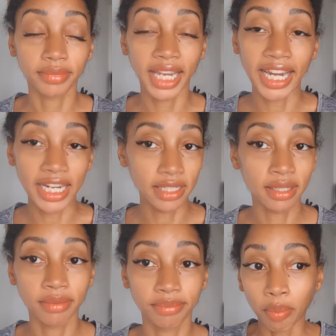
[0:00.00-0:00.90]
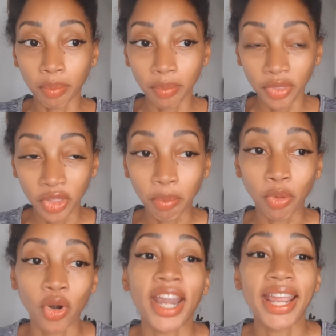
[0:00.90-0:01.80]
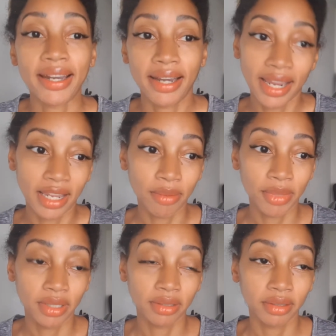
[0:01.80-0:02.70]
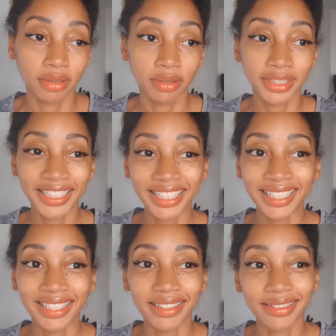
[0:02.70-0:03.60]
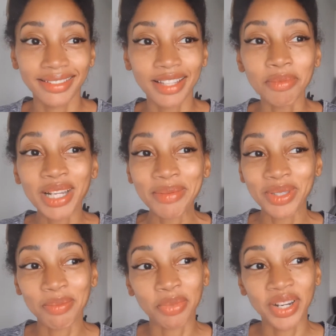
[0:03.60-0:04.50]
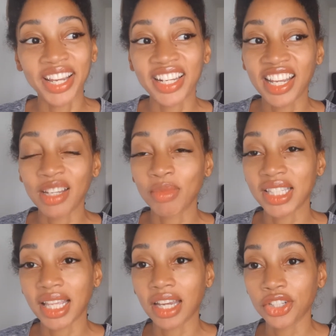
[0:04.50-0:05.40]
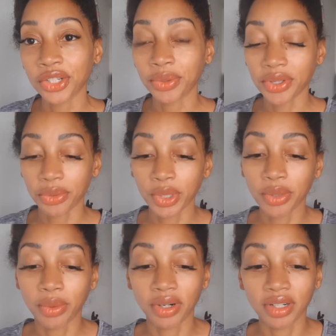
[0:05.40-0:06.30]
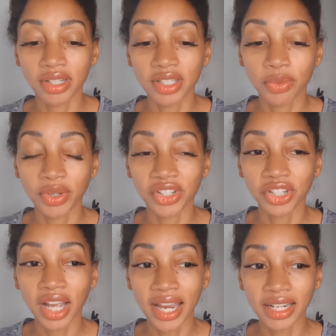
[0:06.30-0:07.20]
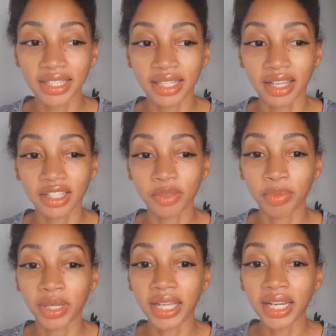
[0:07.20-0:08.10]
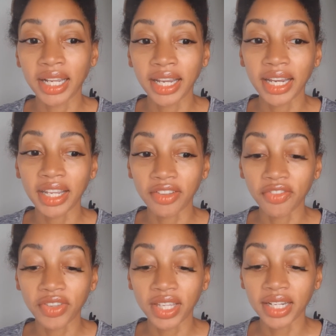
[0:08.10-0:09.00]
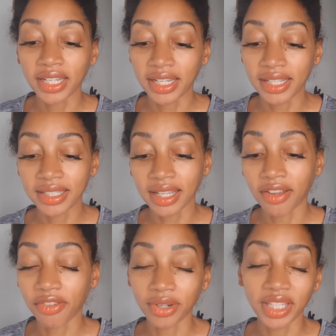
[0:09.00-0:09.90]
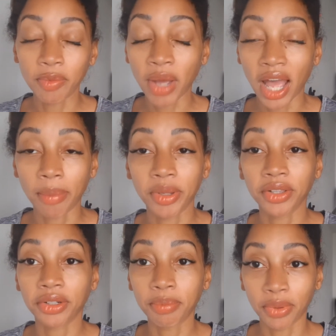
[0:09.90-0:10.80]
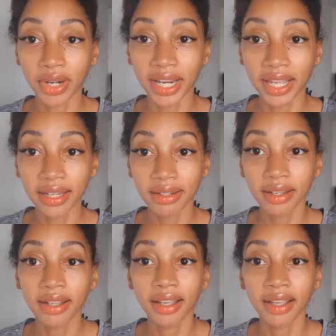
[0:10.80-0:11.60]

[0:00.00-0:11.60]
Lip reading: 8. The brand name. See, sometimes the brand name is like 2 or 3 words, which kind of sucks, but if it is a really popular brand,